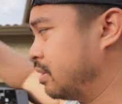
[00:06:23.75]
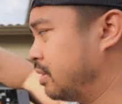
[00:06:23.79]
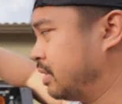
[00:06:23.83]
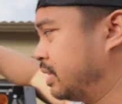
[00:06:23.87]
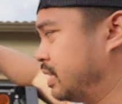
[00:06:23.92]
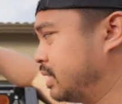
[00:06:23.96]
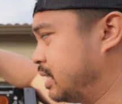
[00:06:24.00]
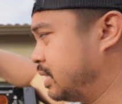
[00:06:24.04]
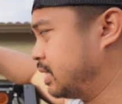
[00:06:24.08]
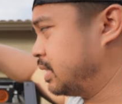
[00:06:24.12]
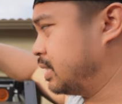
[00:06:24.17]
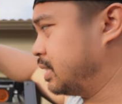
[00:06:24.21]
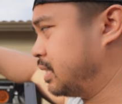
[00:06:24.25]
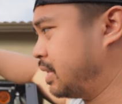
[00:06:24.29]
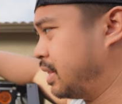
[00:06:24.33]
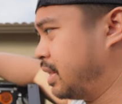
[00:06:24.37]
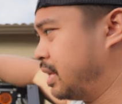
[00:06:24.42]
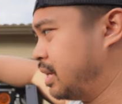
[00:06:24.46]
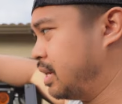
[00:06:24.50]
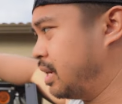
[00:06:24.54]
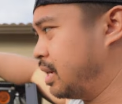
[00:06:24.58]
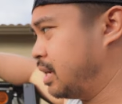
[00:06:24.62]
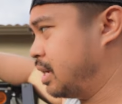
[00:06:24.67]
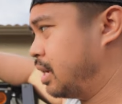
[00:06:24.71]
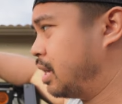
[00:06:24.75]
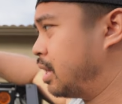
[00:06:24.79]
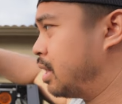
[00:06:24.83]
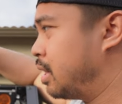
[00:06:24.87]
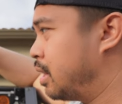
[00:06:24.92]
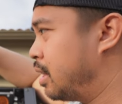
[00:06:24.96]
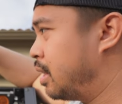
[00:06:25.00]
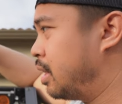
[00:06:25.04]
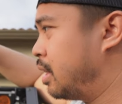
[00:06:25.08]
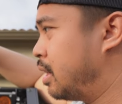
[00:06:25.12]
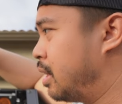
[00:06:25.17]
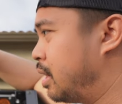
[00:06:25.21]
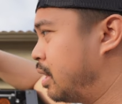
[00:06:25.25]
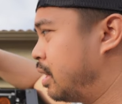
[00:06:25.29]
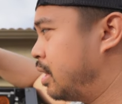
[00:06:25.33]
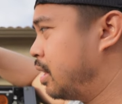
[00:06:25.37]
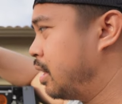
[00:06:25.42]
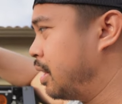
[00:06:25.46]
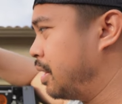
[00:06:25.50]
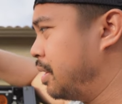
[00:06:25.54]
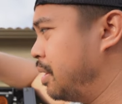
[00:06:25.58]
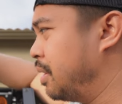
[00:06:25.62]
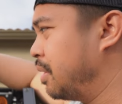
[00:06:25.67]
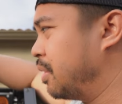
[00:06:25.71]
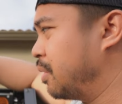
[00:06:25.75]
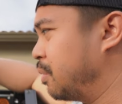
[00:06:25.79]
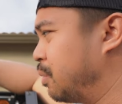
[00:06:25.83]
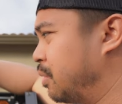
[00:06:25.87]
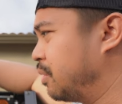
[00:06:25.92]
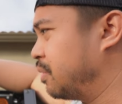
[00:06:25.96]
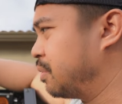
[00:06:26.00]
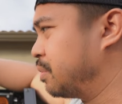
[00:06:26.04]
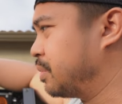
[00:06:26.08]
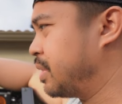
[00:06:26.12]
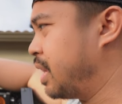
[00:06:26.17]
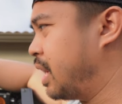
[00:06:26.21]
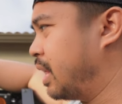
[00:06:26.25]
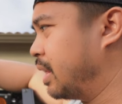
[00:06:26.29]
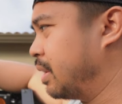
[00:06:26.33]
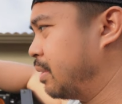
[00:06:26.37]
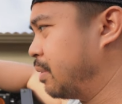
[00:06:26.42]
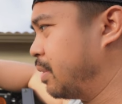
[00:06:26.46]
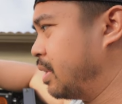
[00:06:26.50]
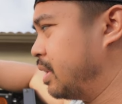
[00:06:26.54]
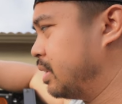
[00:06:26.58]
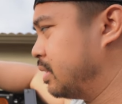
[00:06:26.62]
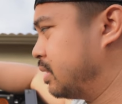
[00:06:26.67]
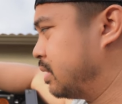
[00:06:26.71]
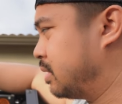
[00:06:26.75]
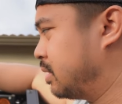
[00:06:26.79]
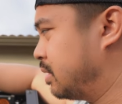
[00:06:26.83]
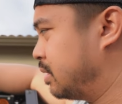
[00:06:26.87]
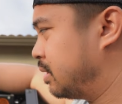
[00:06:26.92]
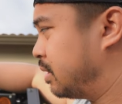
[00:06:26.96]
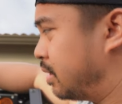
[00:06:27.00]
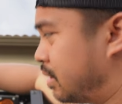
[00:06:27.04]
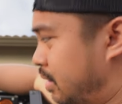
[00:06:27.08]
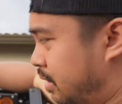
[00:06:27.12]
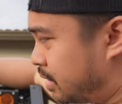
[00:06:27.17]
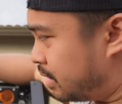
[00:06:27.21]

This is the another one from Cali Rays.